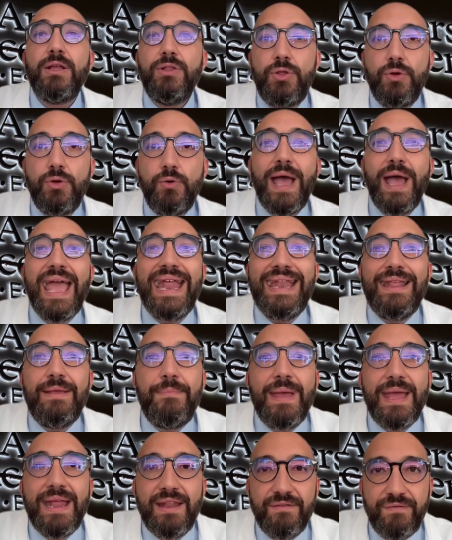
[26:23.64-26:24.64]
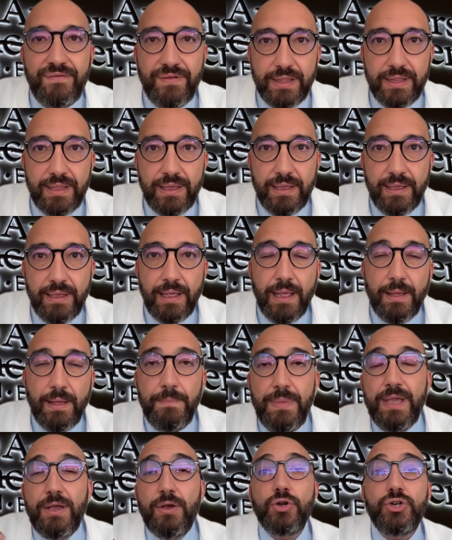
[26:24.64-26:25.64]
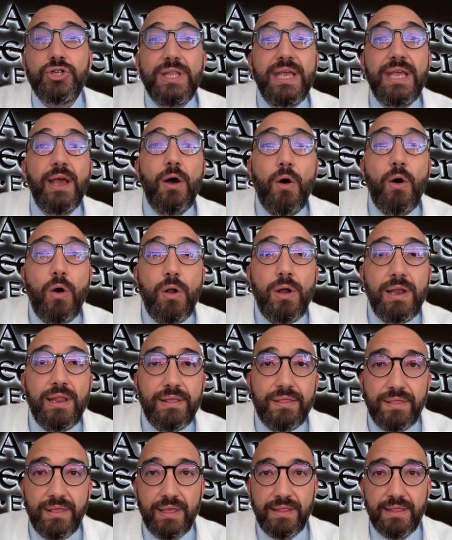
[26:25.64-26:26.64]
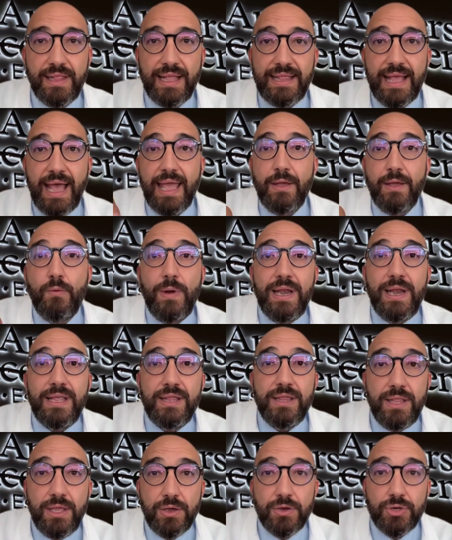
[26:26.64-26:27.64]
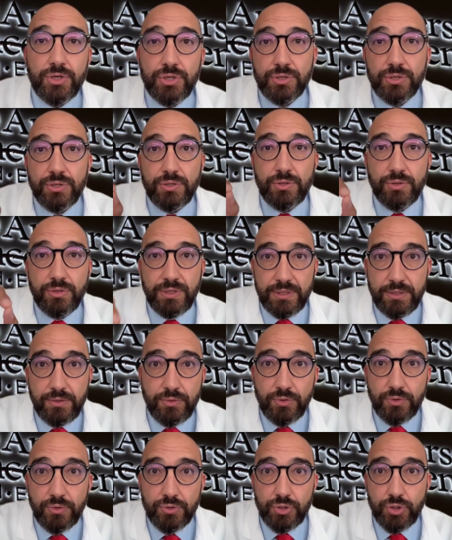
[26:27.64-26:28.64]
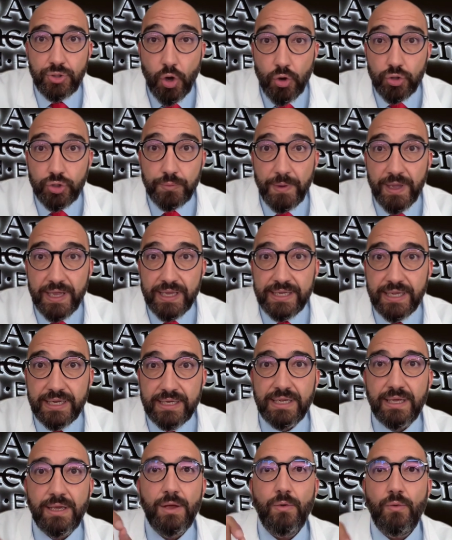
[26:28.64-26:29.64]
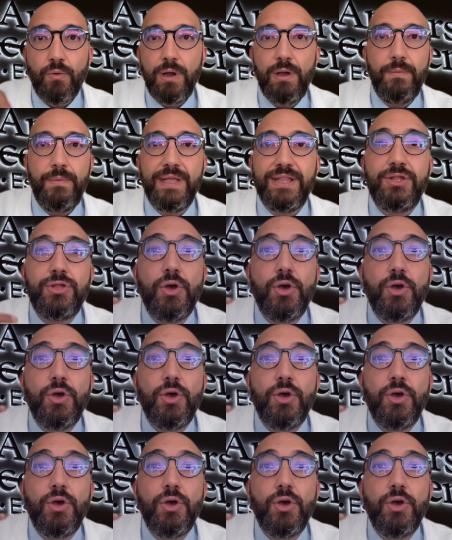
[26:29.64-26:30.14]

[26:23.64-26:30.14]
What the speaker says: do any benefit, because the only thing that I will induce to do those patients will be